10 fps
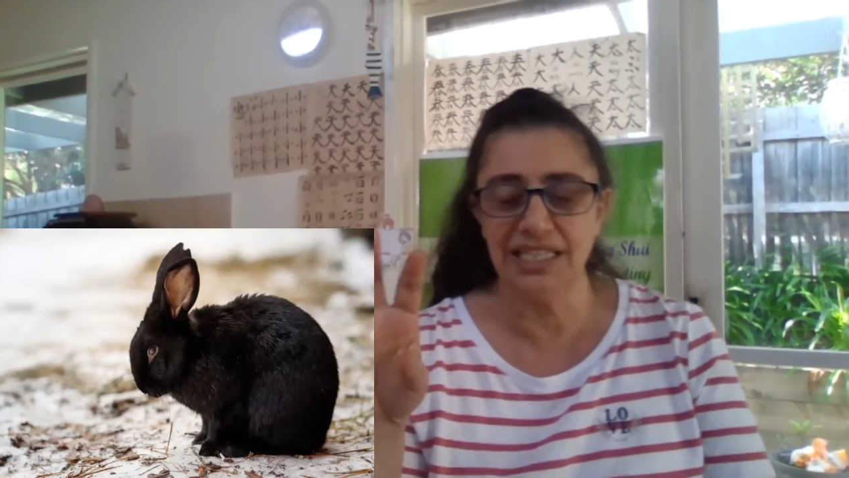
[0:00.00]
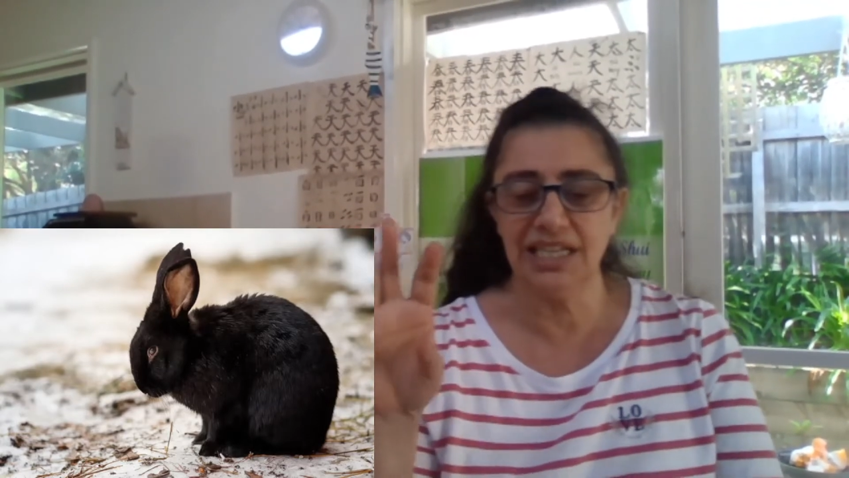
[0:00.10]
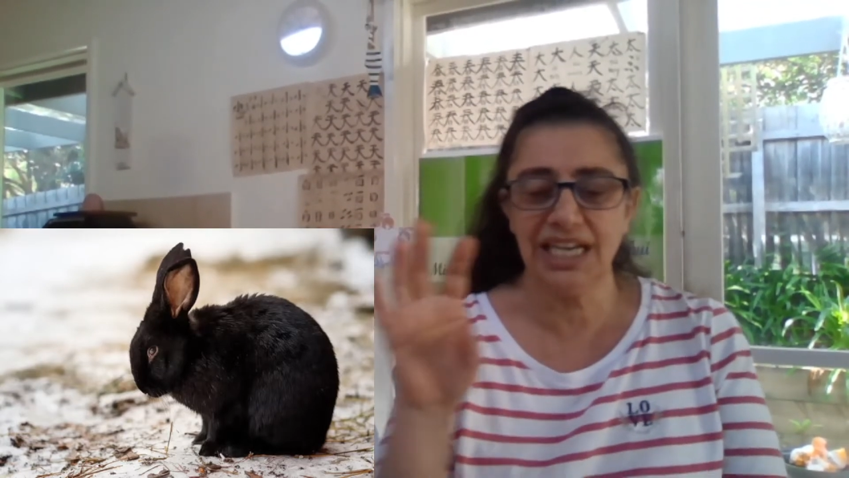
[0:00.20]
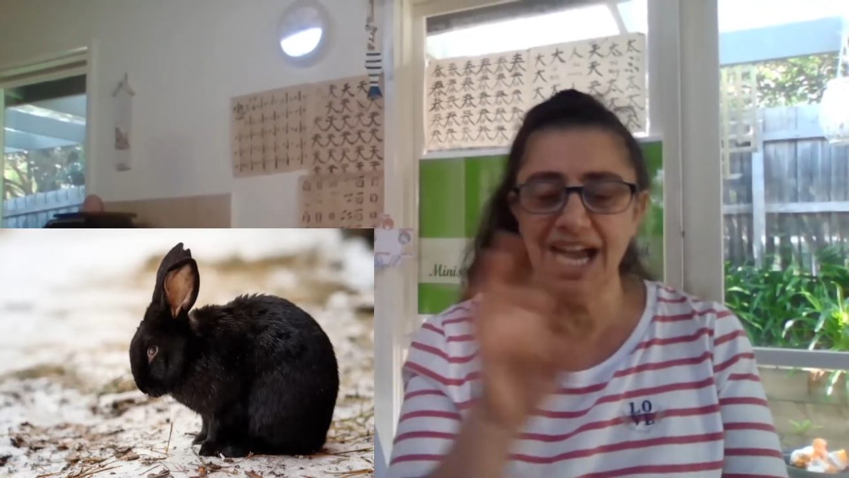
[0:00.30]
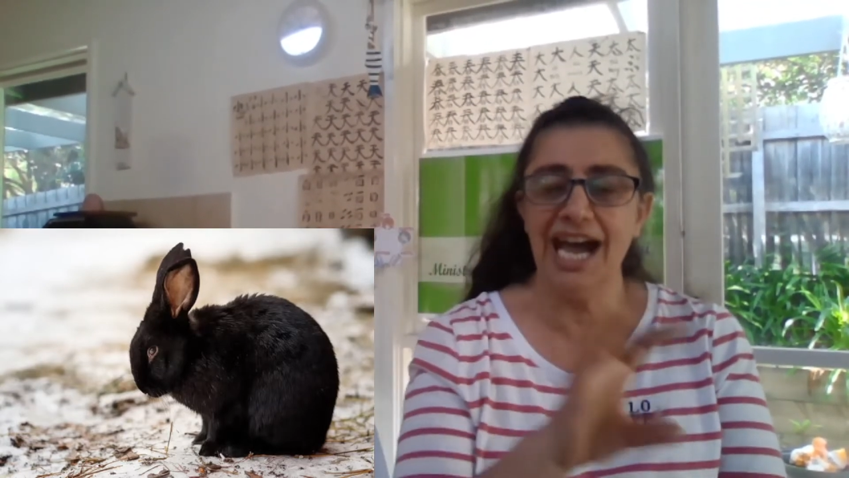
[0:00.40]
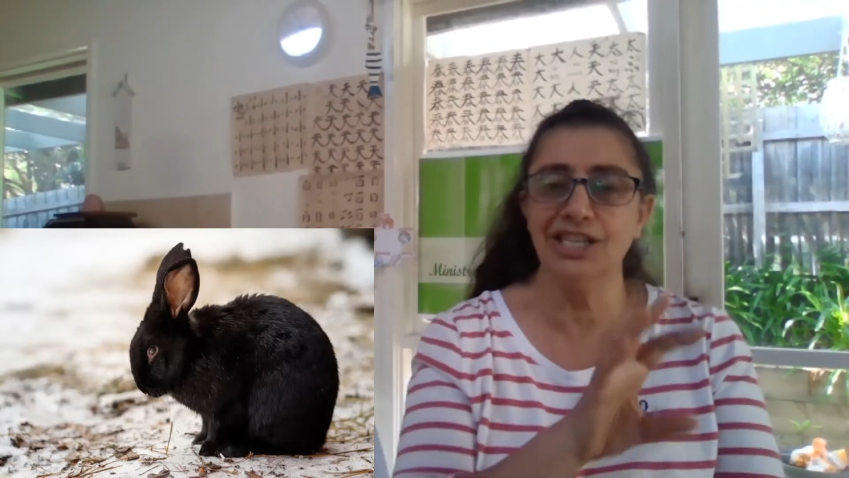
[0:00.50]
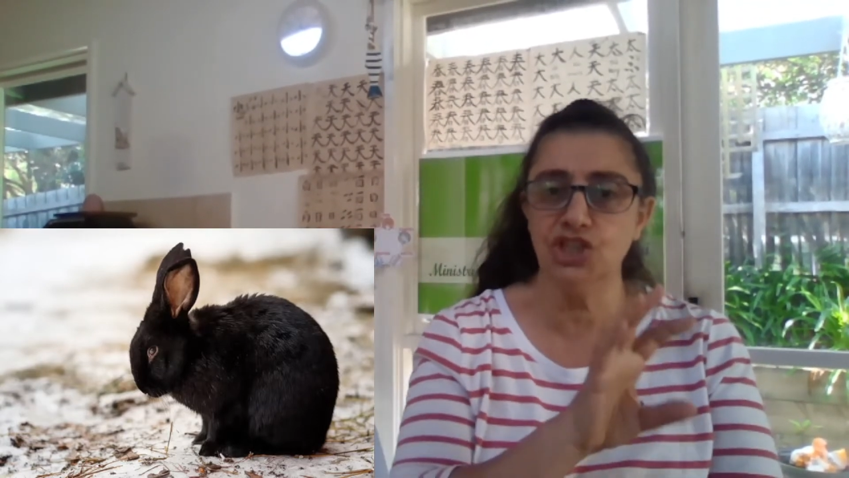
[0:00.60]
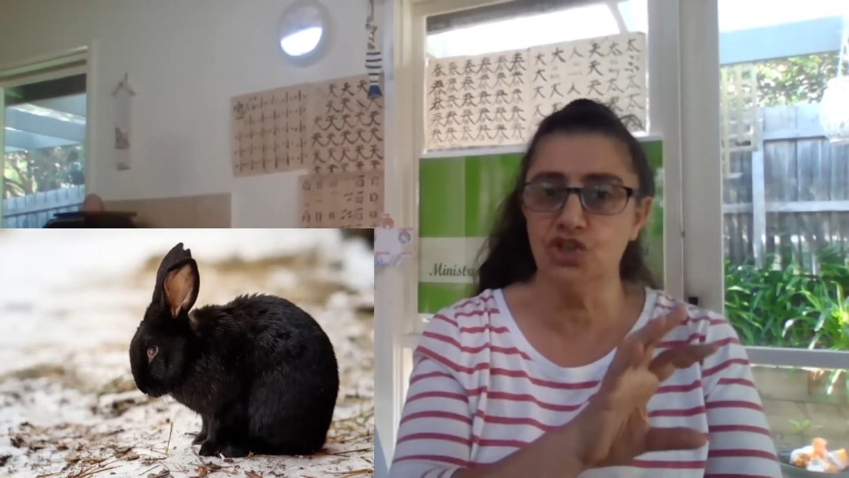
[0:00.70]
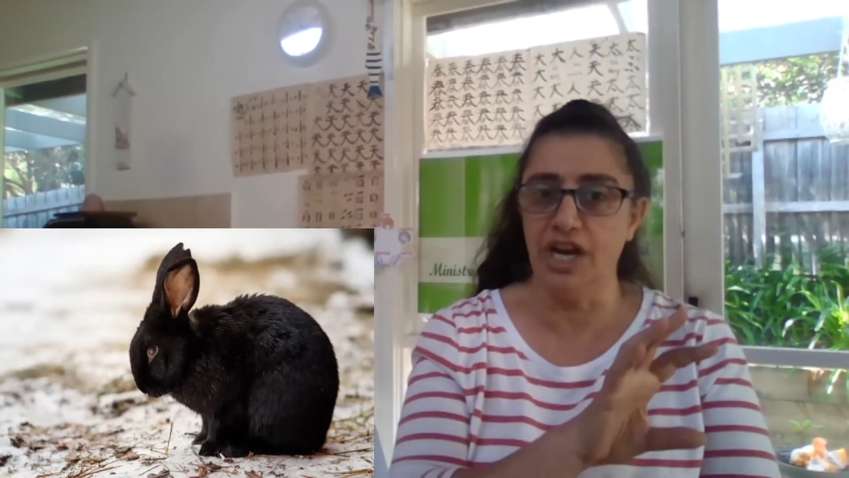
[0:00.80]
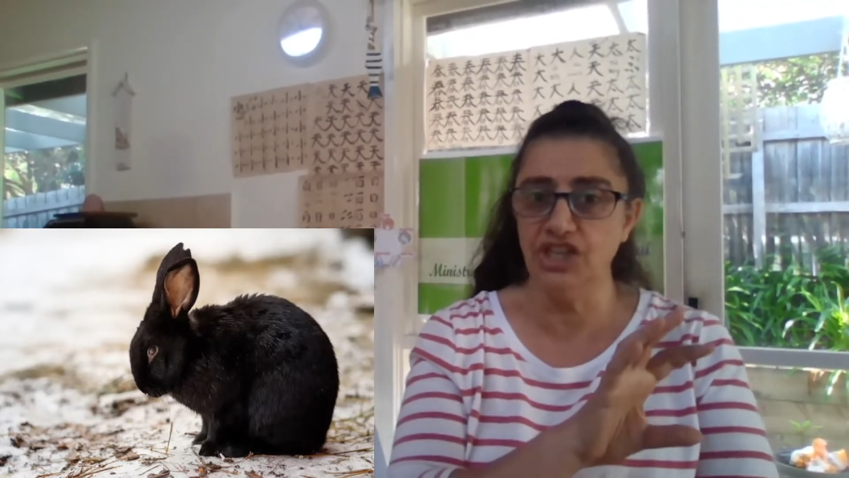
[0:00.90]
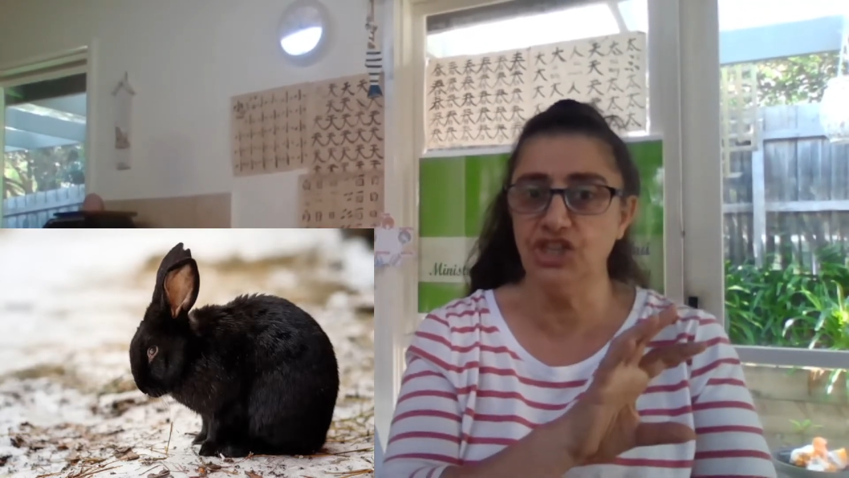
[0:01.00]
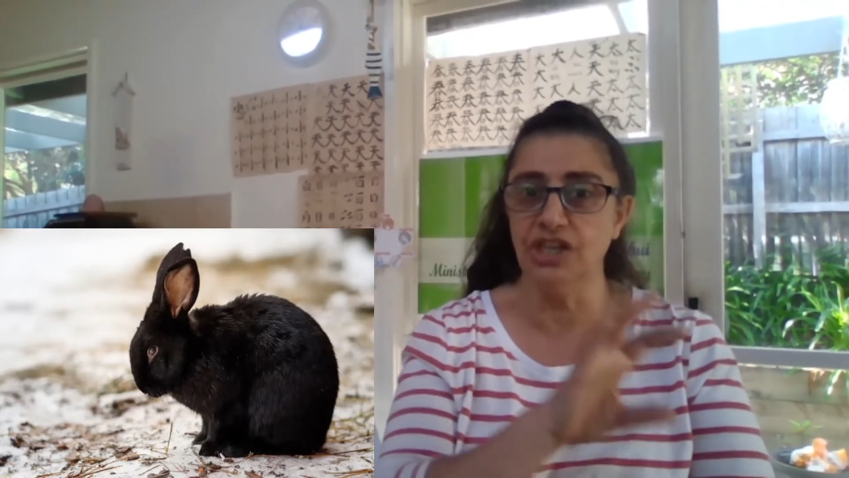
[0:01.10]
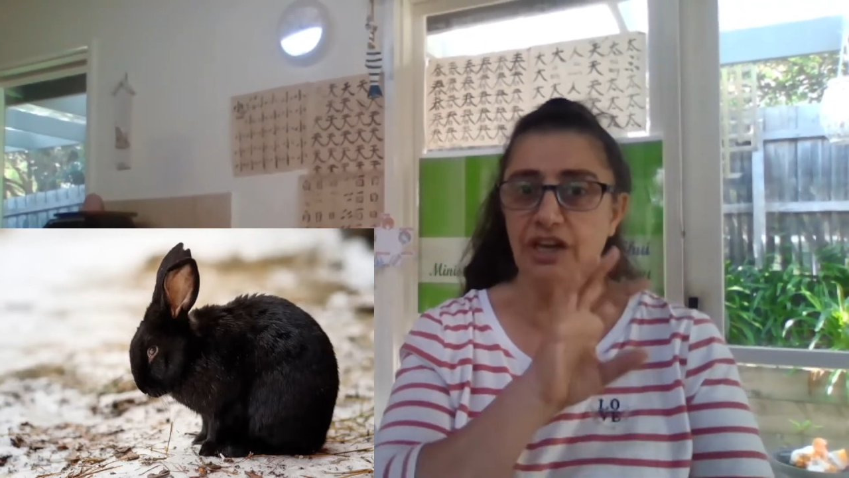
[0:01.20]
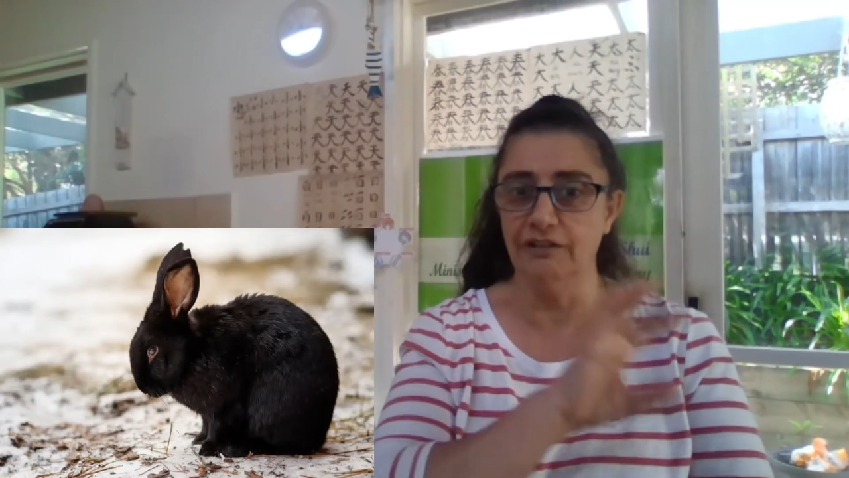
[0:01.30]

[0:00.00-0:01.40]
to castration